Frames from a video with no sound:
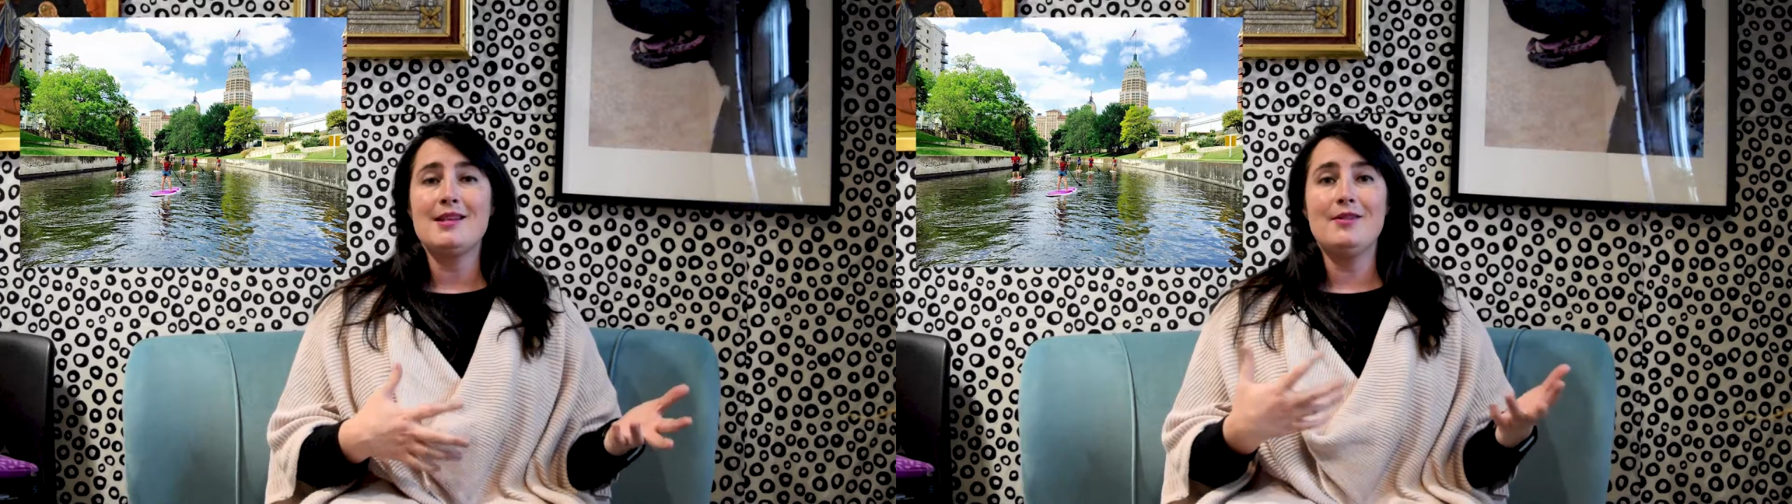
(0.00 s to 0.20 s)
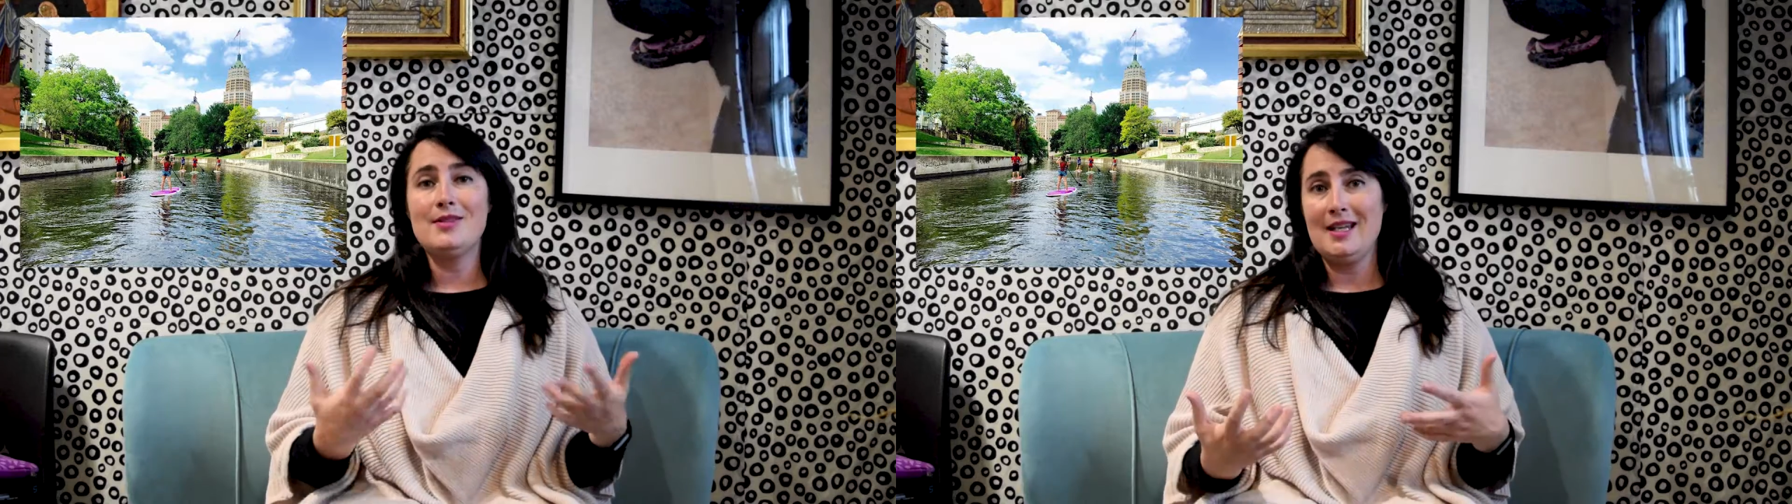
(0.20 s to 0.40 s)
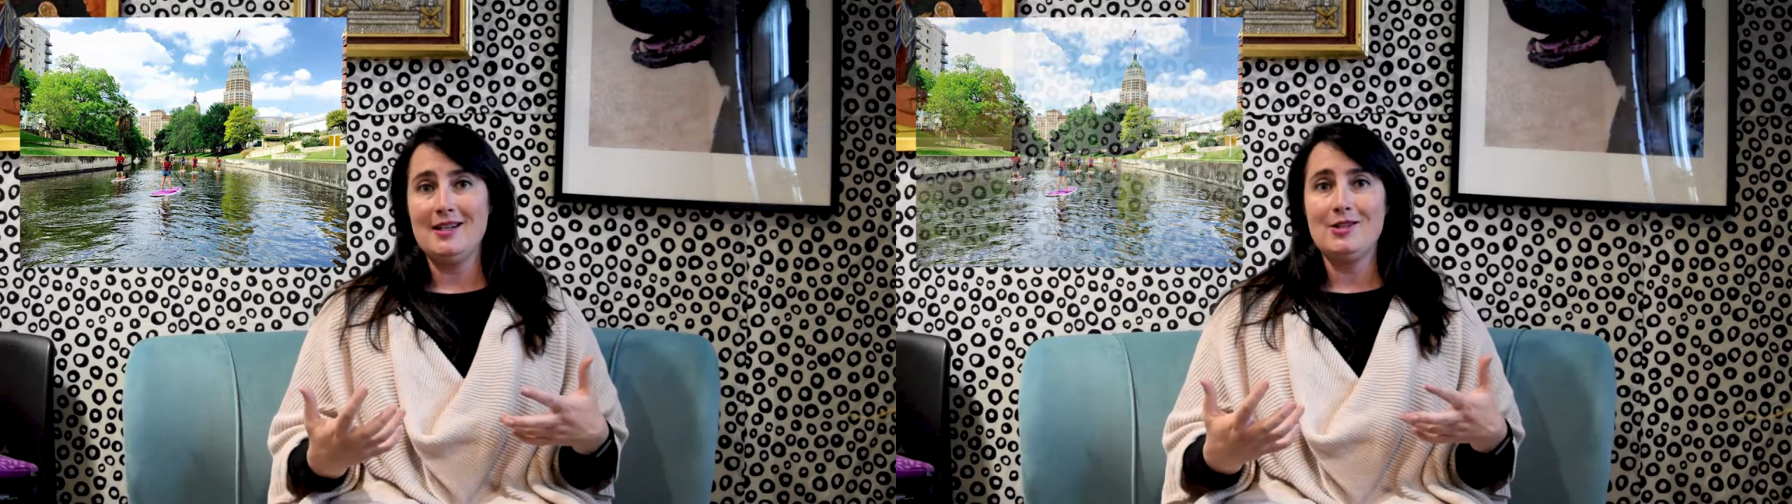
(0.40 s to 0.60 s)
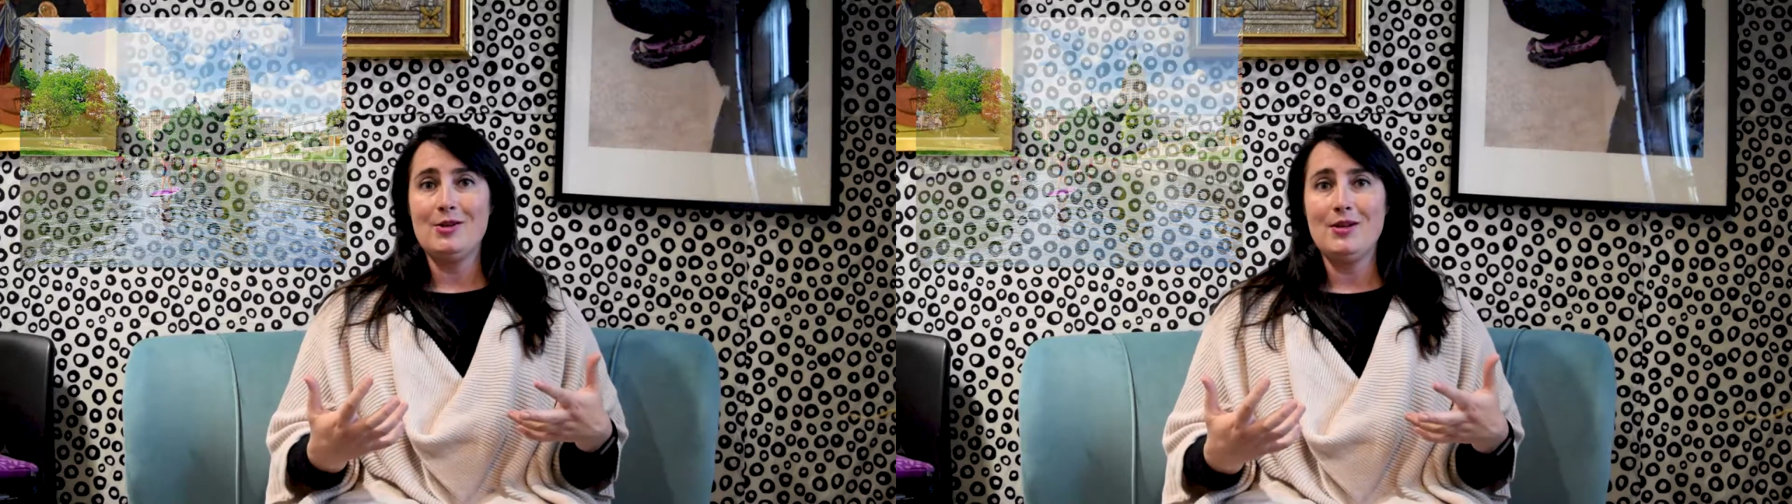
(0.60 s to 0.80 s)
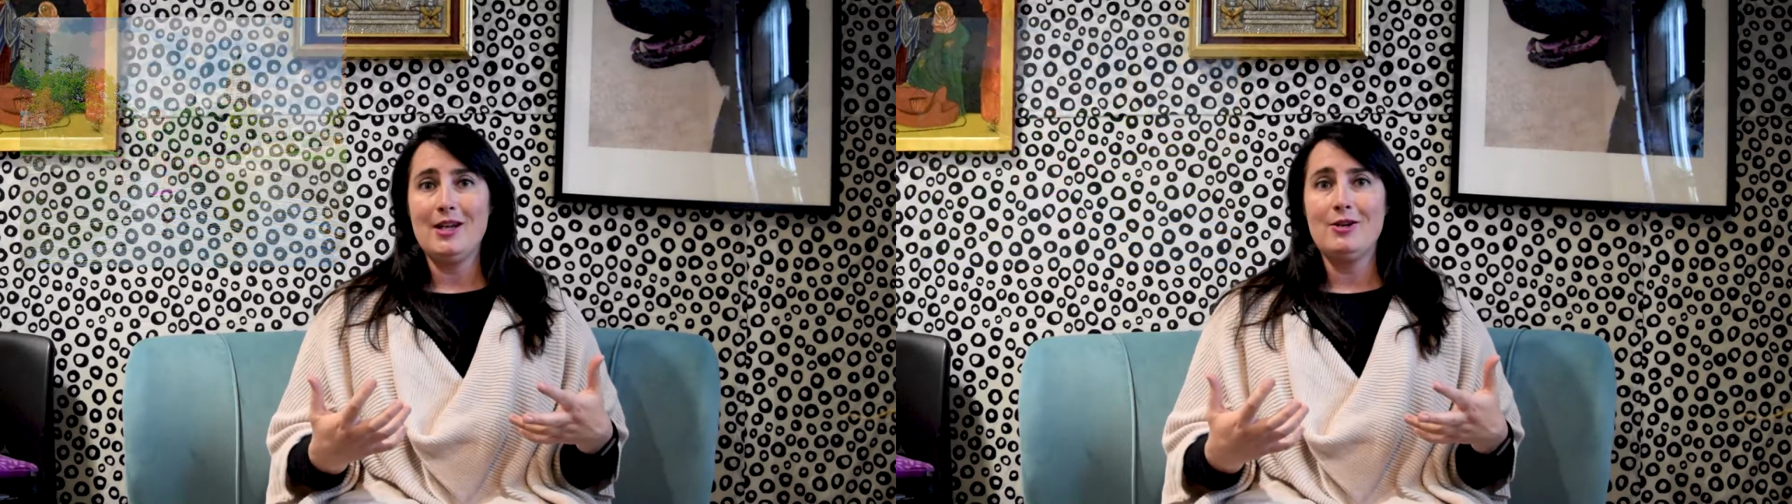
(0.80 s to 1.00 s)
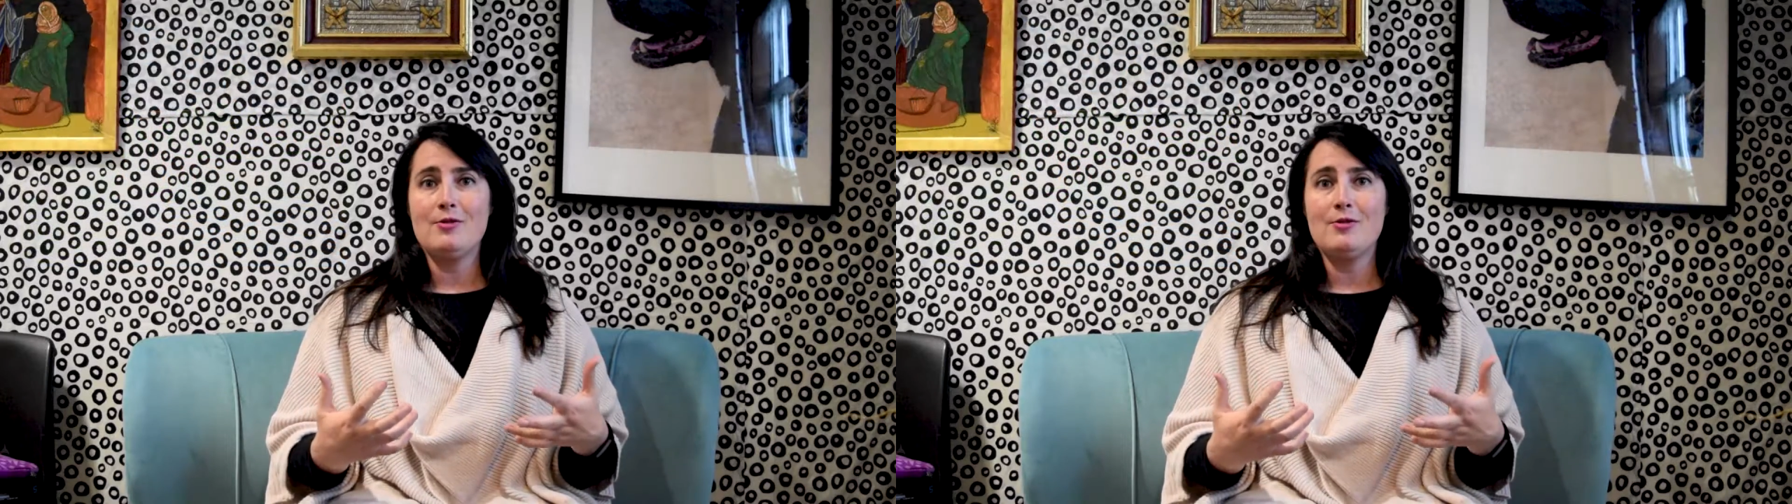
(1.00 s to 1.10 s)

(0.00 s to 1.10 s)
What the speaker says: of San Antonio.